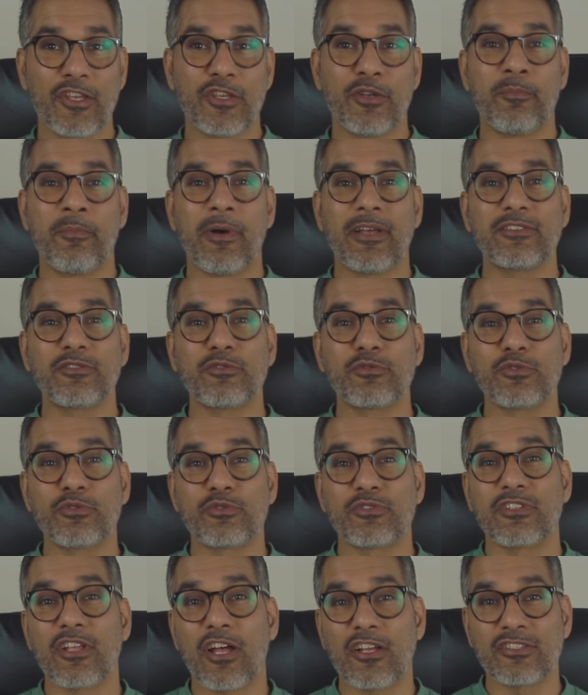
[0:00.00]
your muscles will
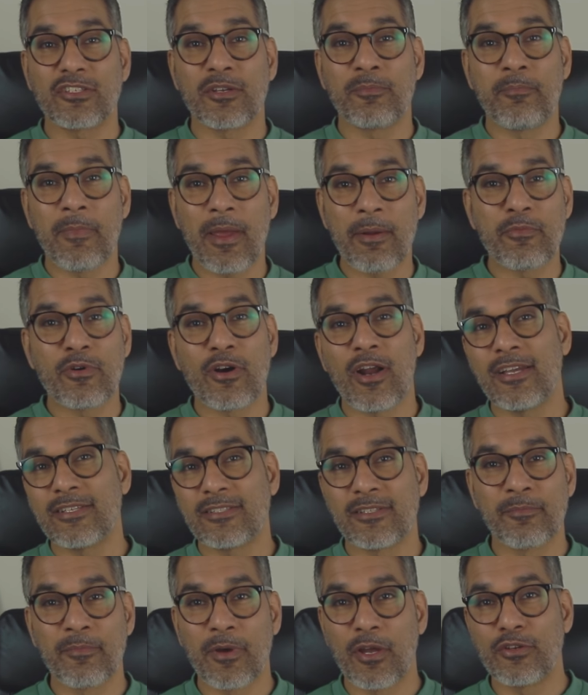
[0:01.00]
start to memorize
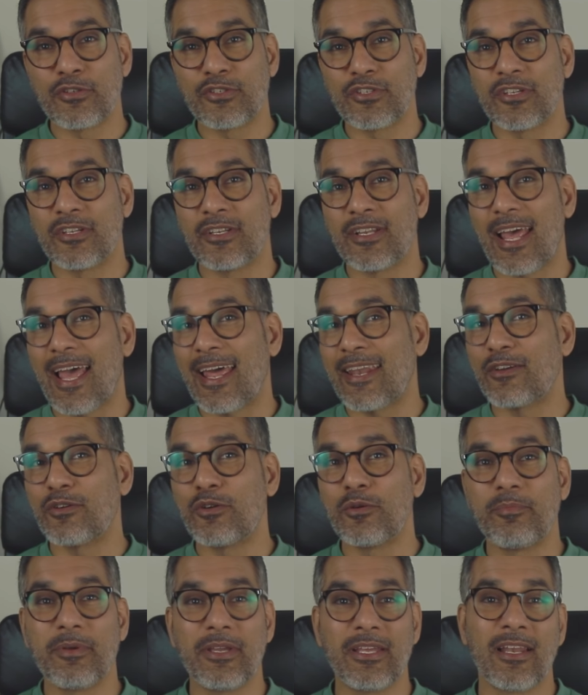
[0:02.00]
the motion and it
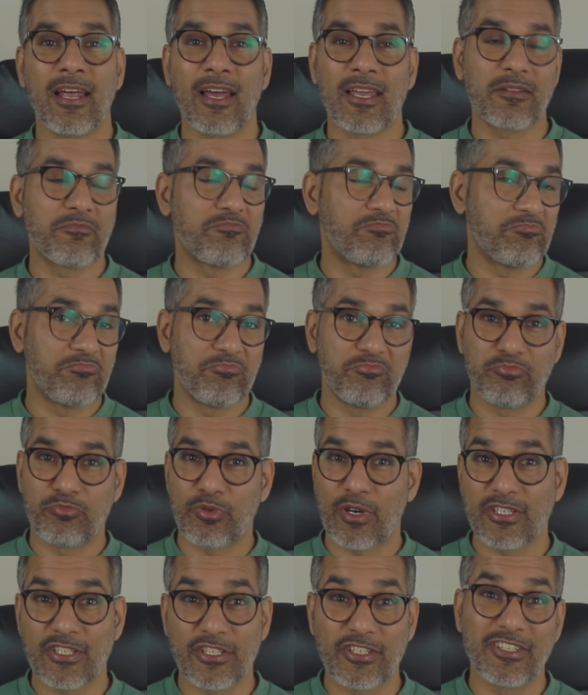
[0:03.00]
will be like
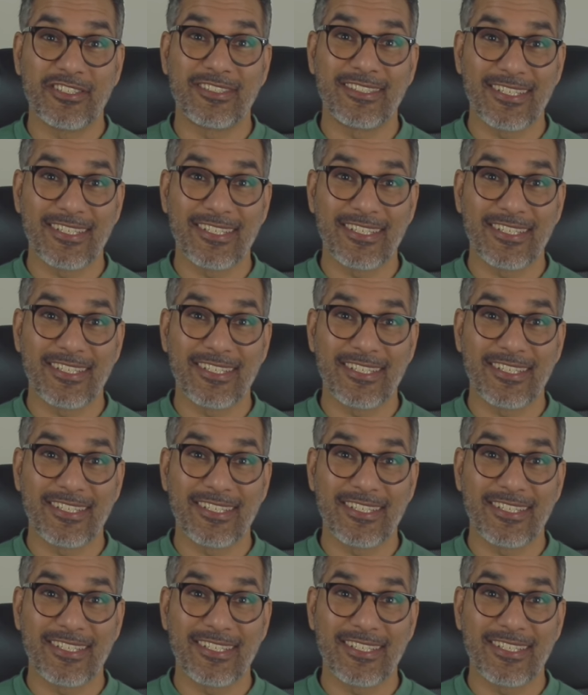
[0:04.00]
brushing your